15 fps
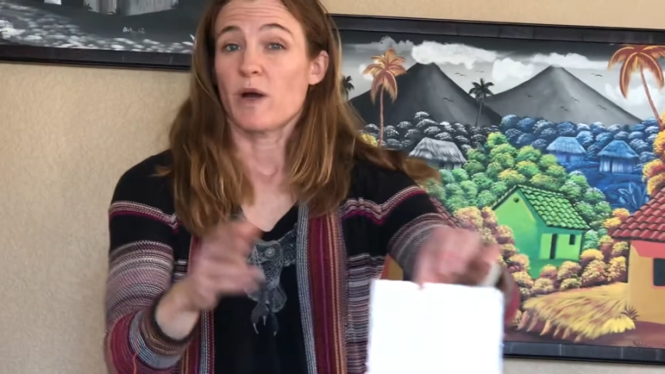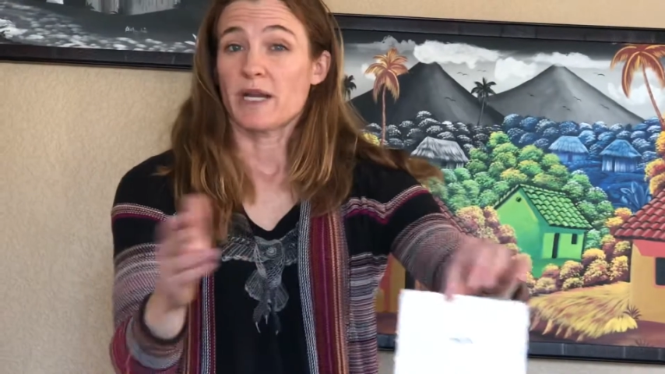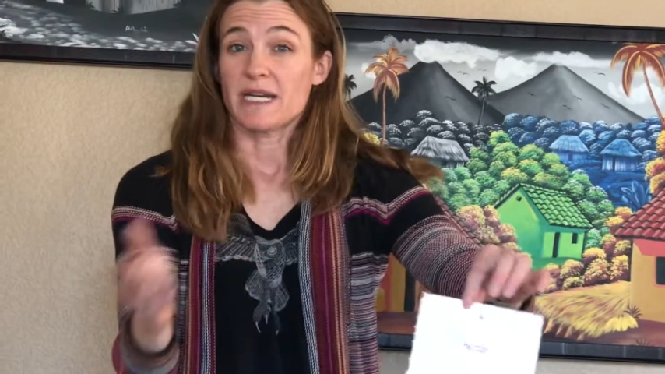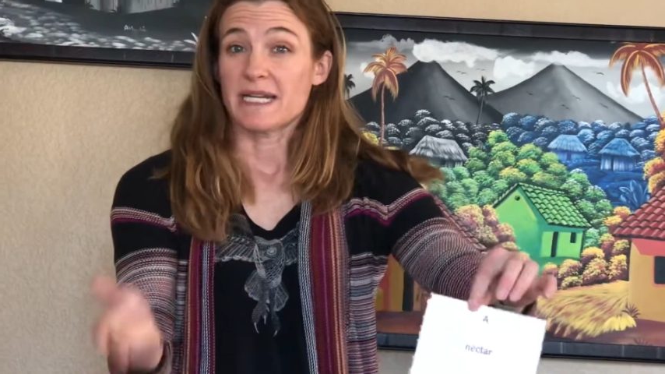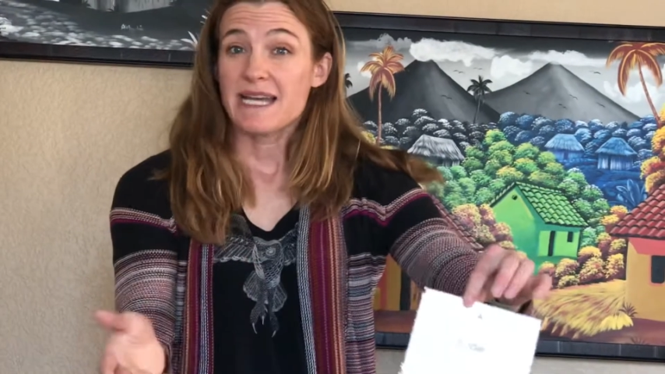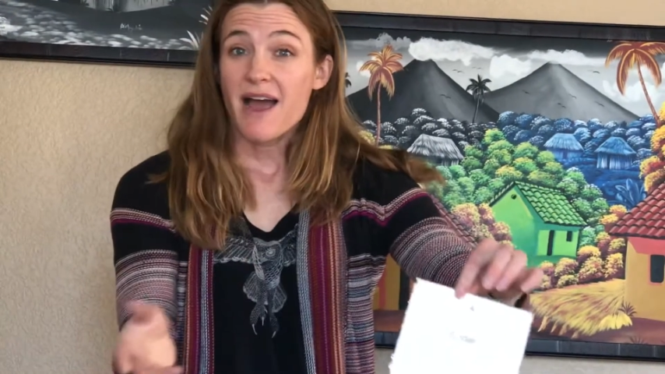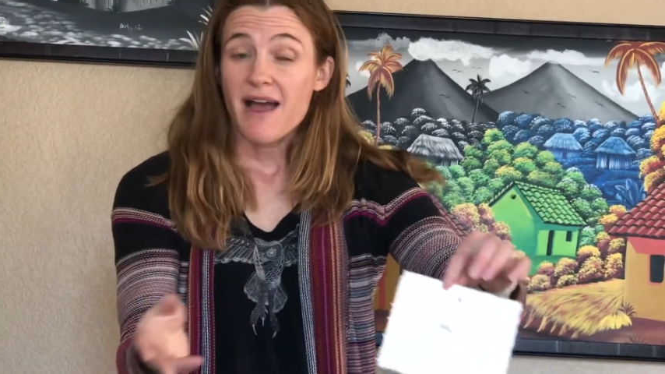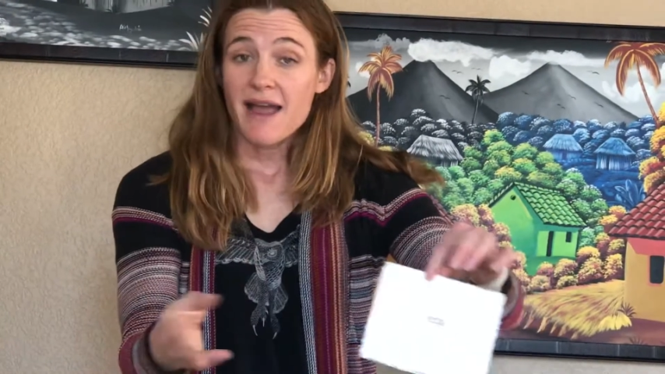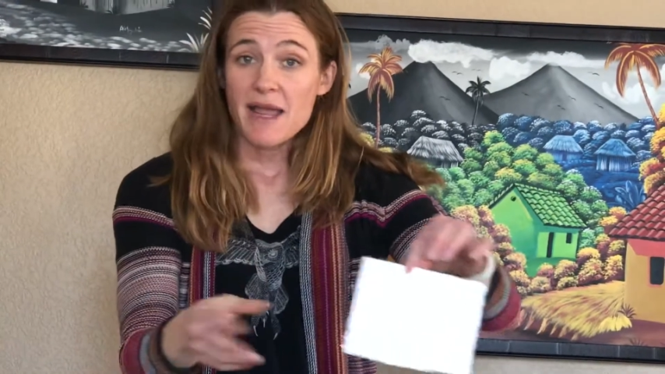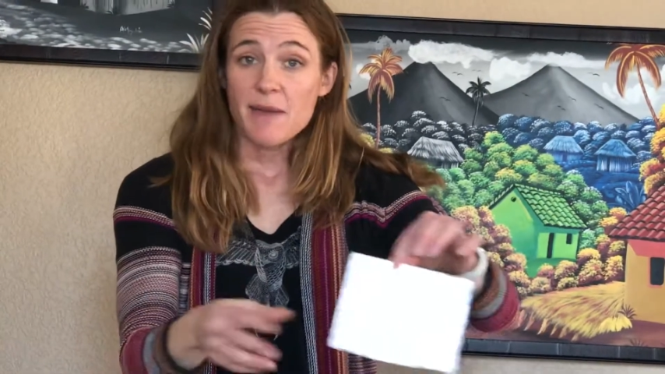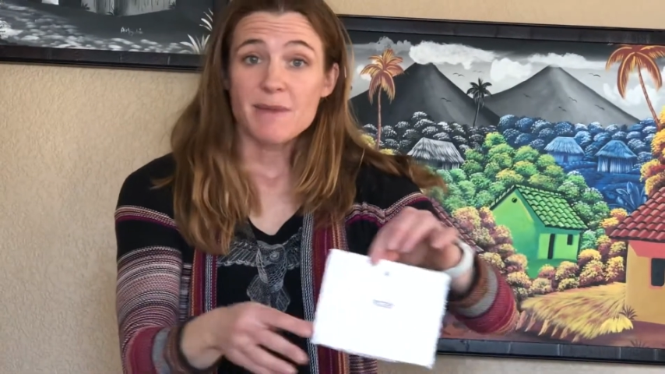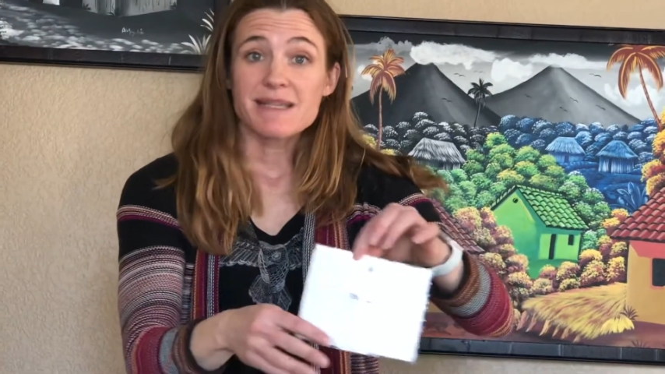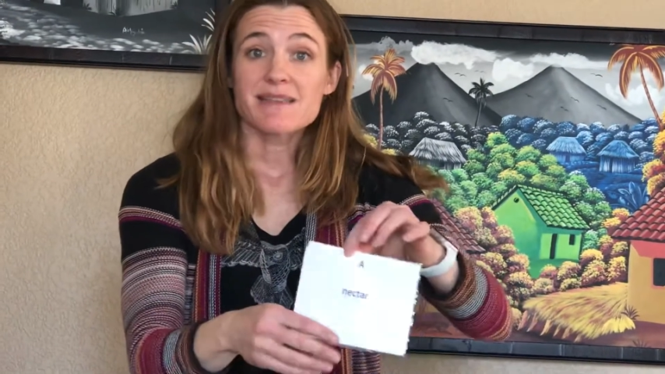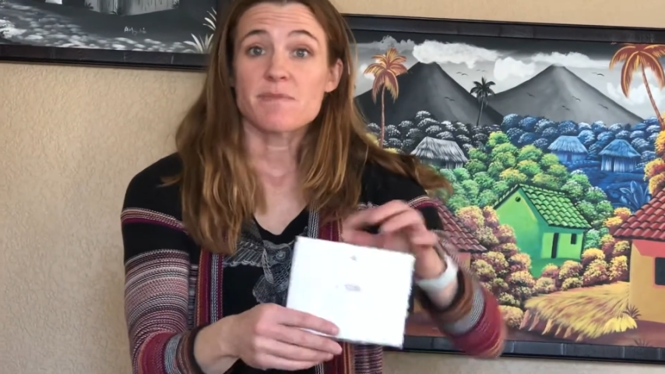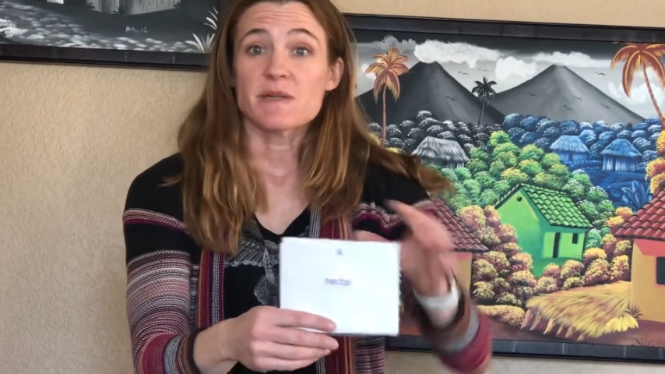at a time.
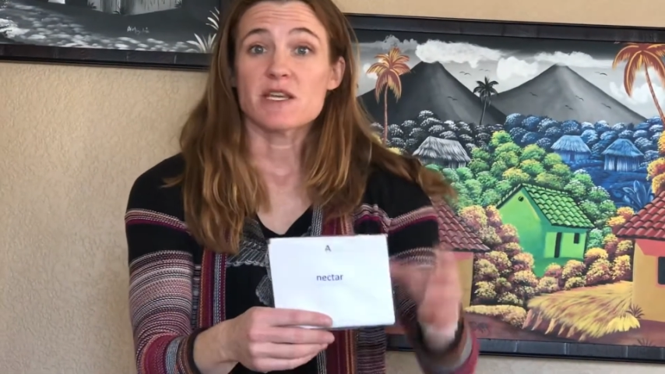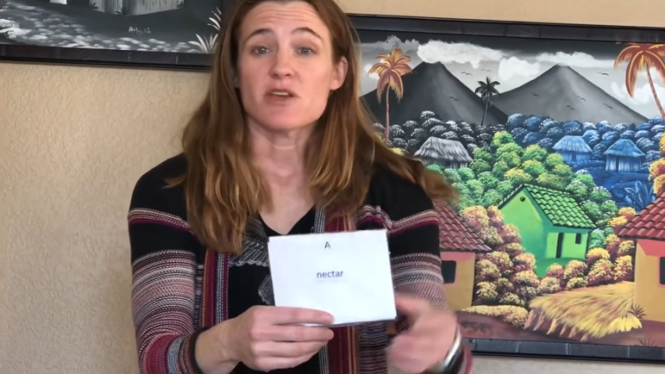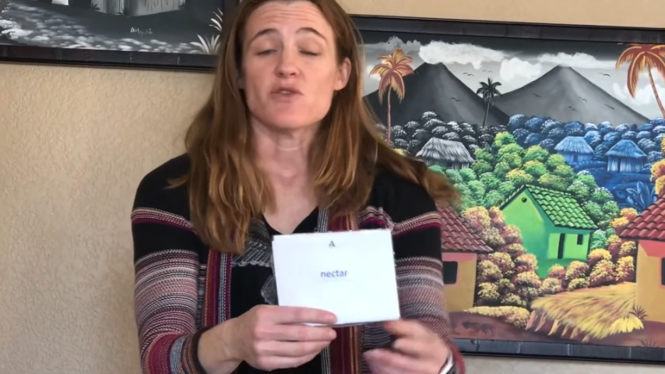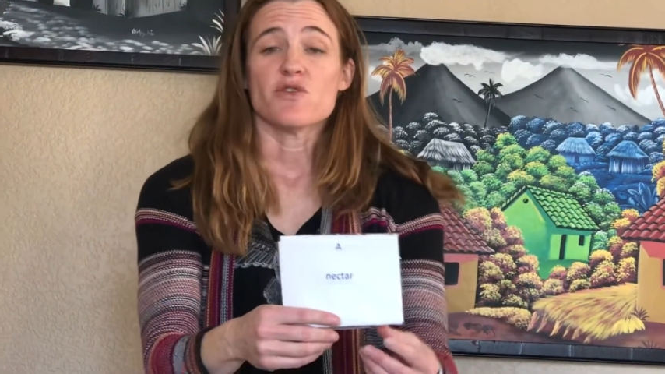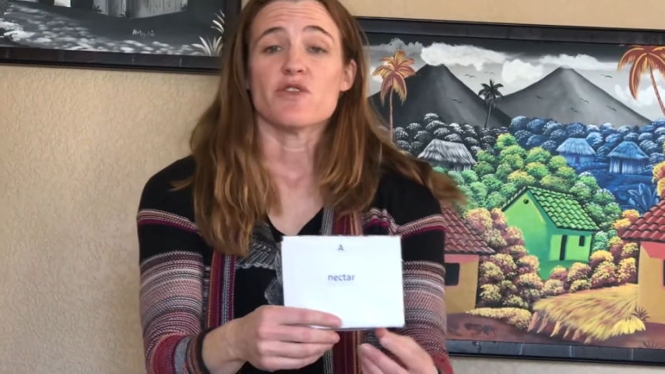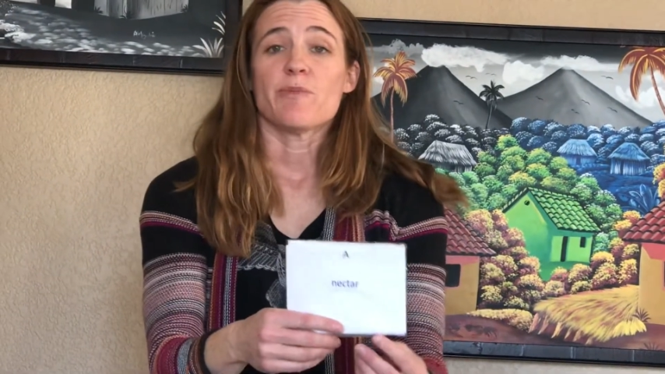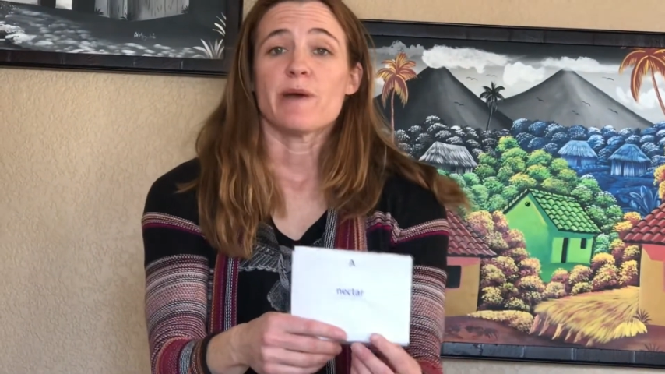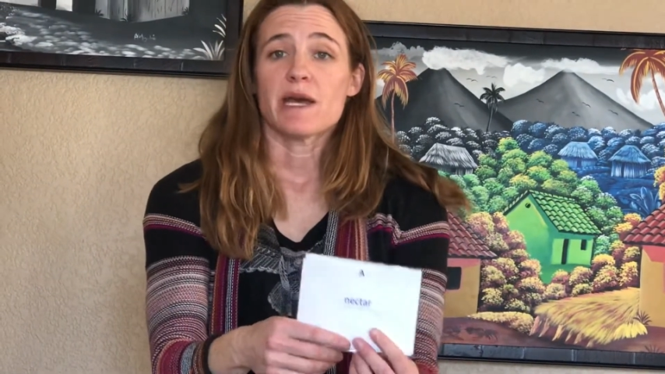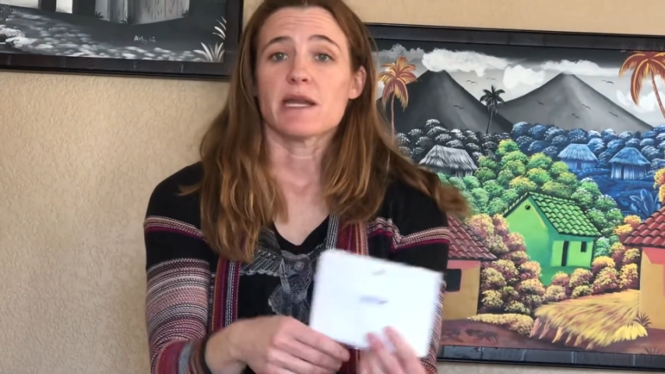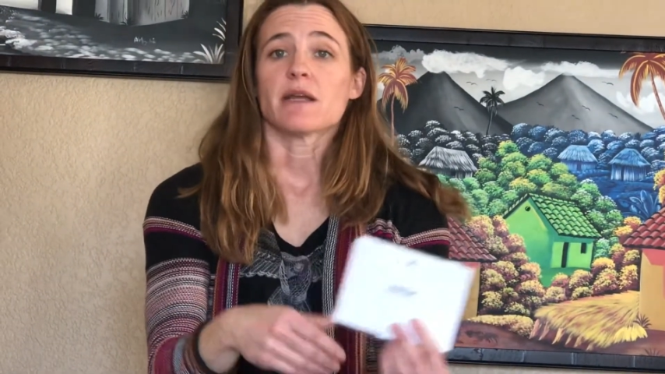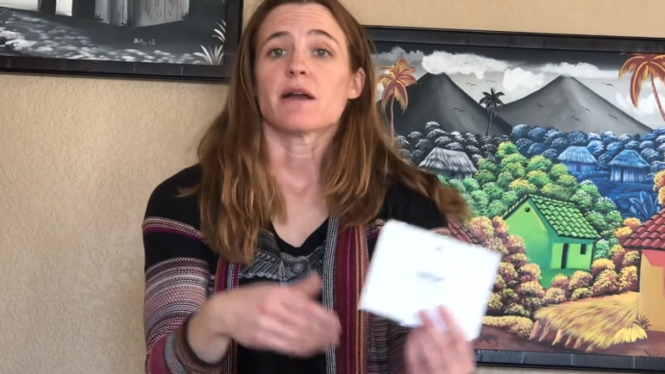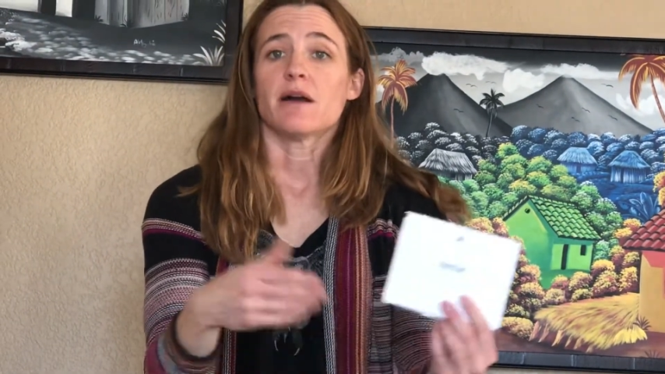It's up to you depending